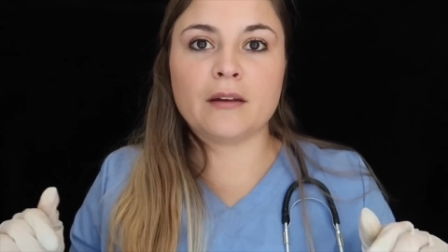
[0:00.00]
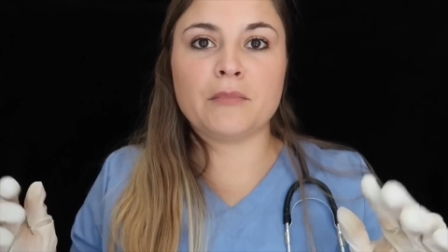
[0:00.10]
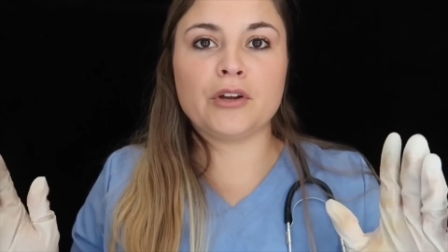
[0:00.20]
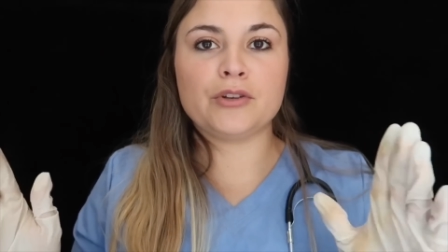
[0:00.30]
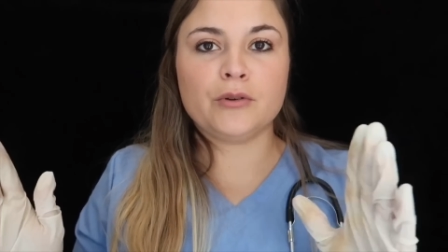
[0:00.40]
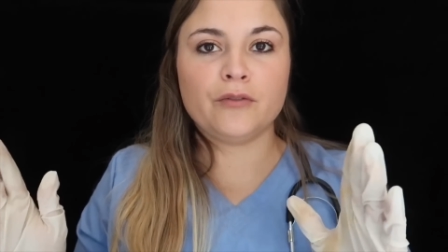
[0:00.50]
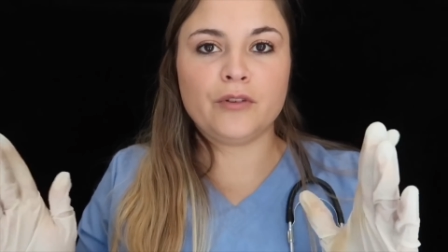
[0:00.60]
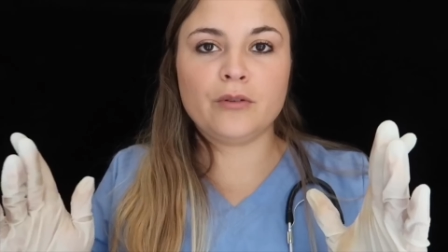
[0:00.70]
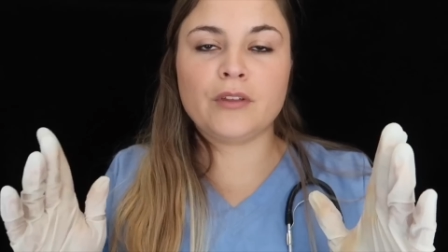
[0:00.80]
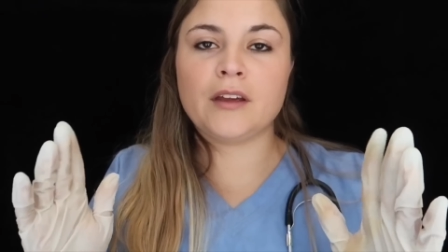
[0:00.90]
and then I'm going to do
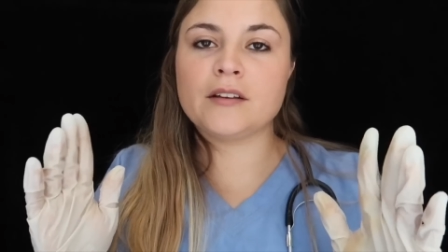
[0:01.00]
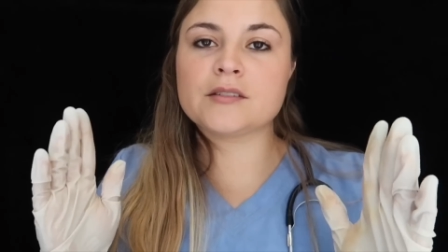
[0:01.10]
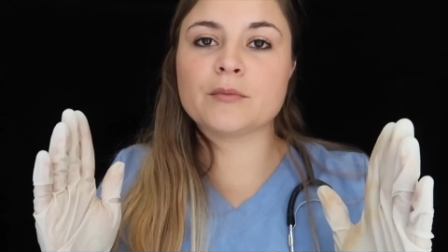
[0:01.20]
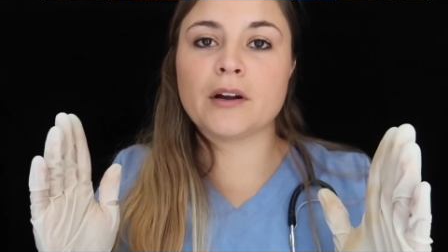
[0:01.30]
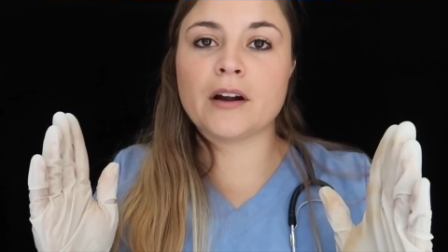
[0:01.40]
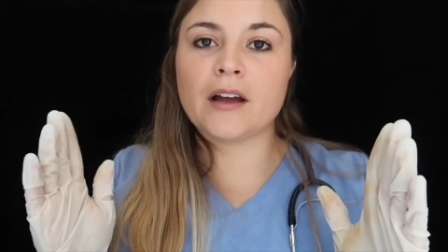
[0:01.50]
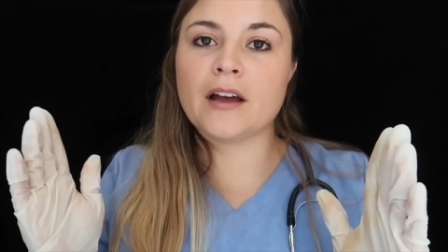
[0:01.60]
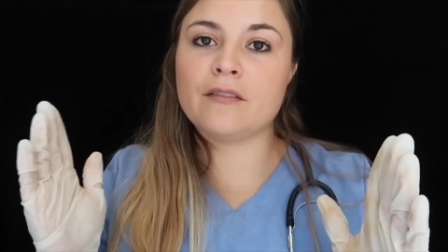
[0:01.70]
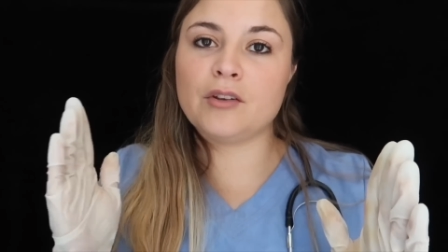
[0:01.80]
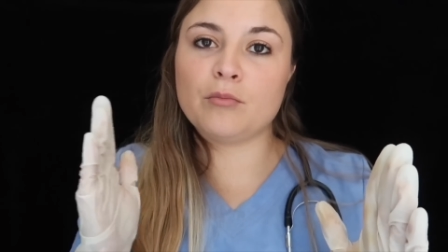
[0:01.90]
a few things
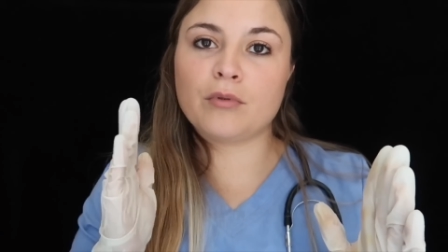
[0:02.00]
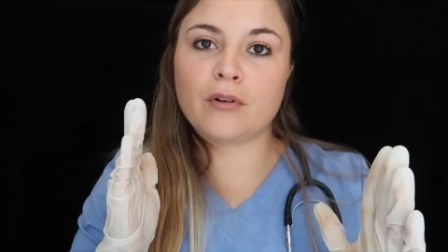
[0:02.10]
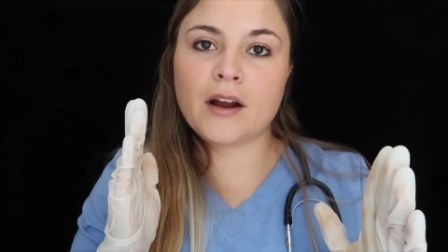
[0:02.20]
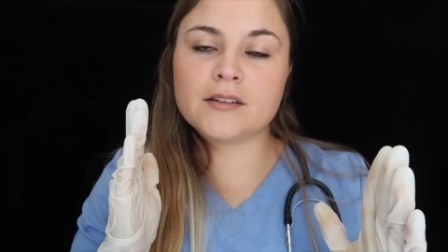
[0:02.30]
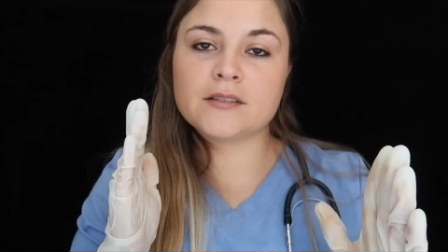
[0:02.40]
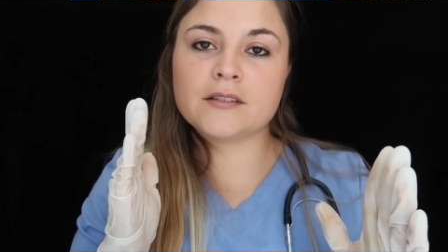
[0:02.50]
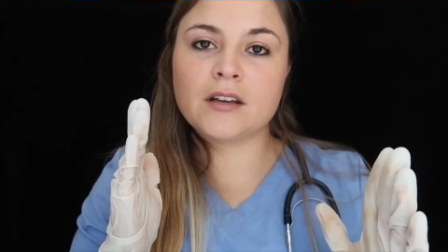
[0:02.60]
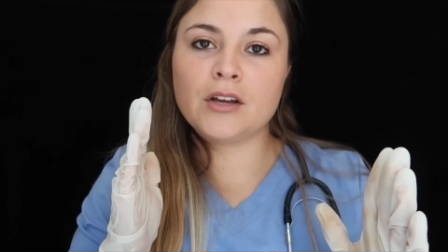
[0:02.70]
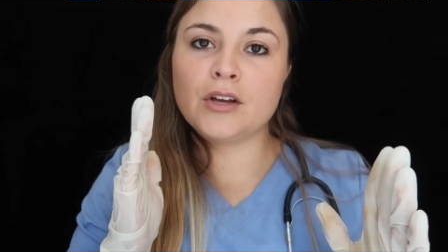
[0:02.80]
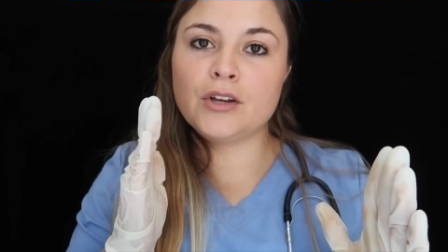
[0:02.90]
where I have you
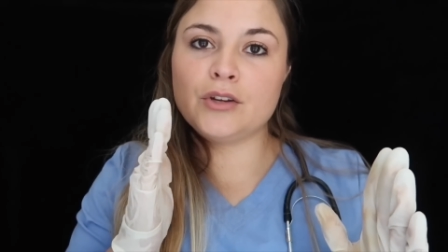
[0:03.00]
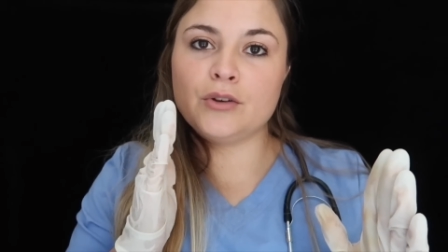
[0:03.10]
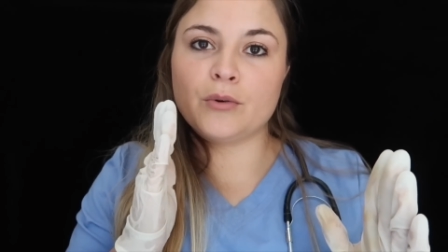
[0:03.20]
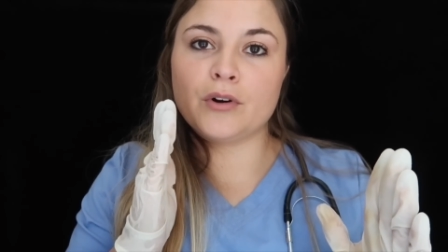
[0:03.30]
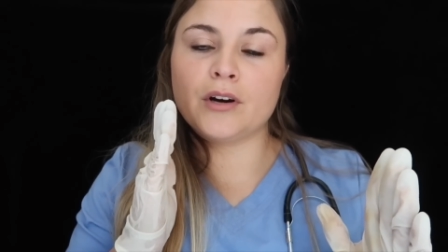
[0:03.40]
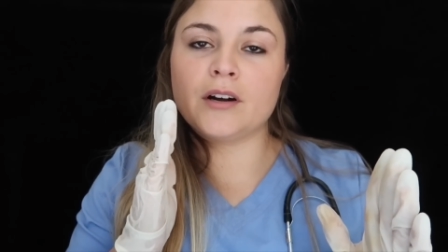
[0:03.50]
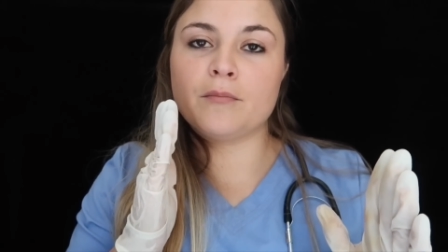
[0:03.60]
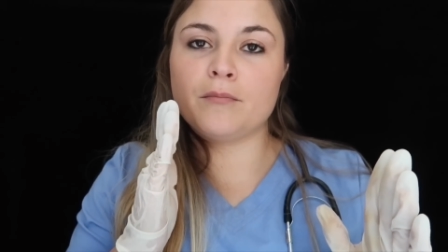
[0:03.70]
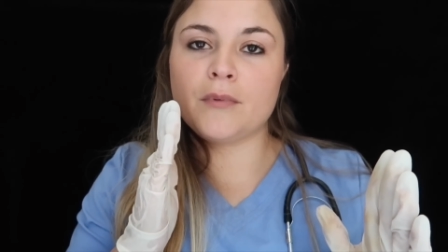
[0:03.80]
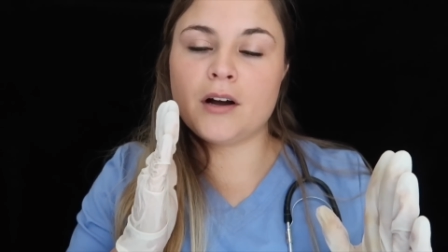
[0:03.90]
press your